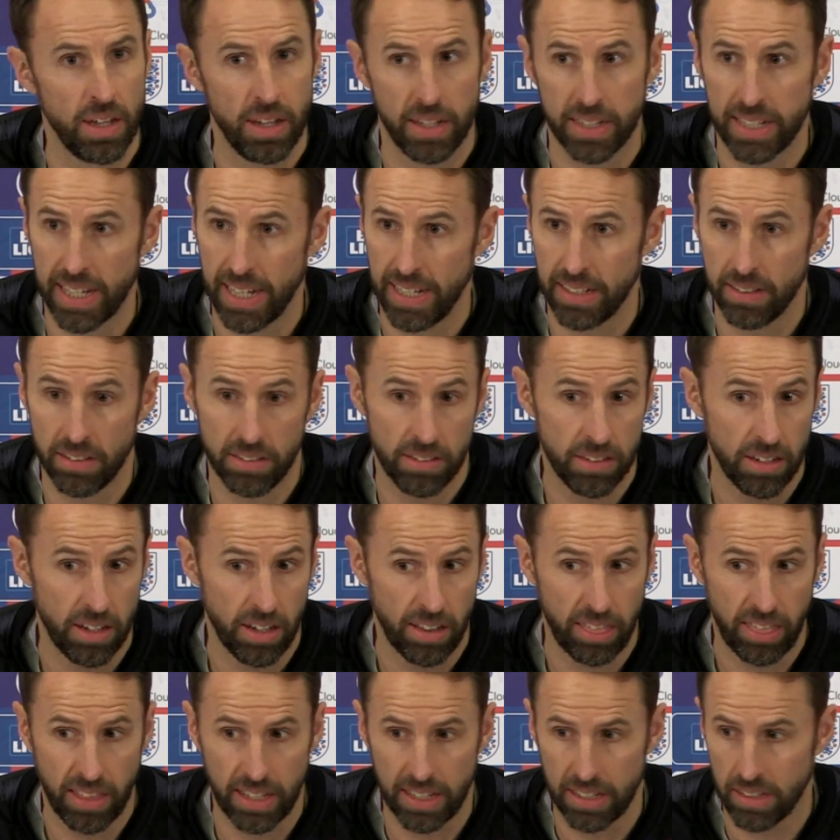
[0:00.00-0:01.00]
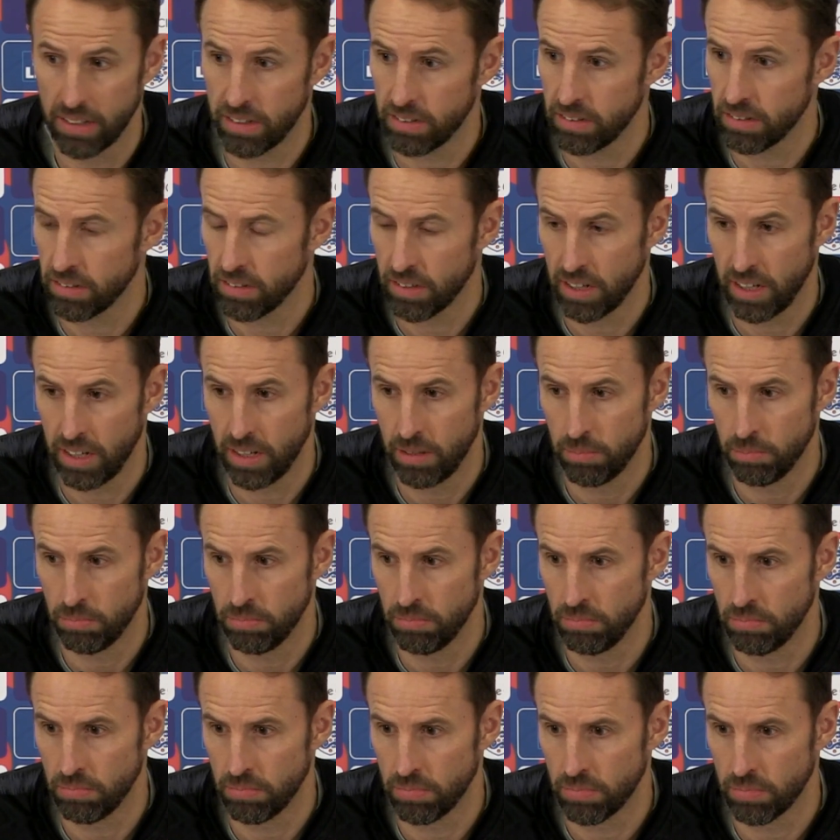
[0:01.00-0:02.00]
Again, I think
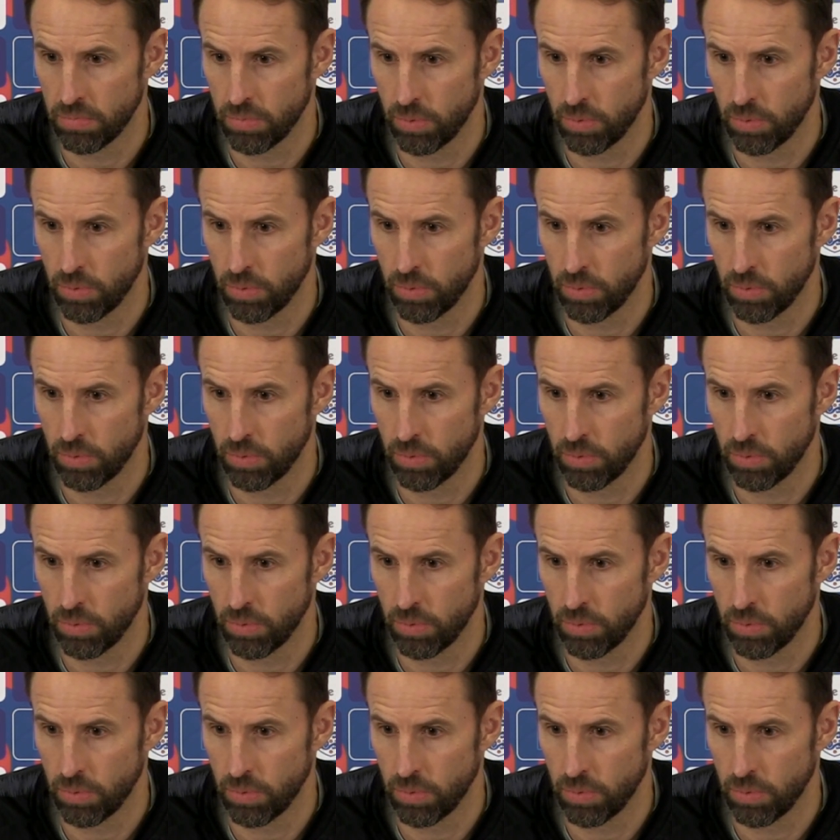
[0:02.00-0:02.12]
um,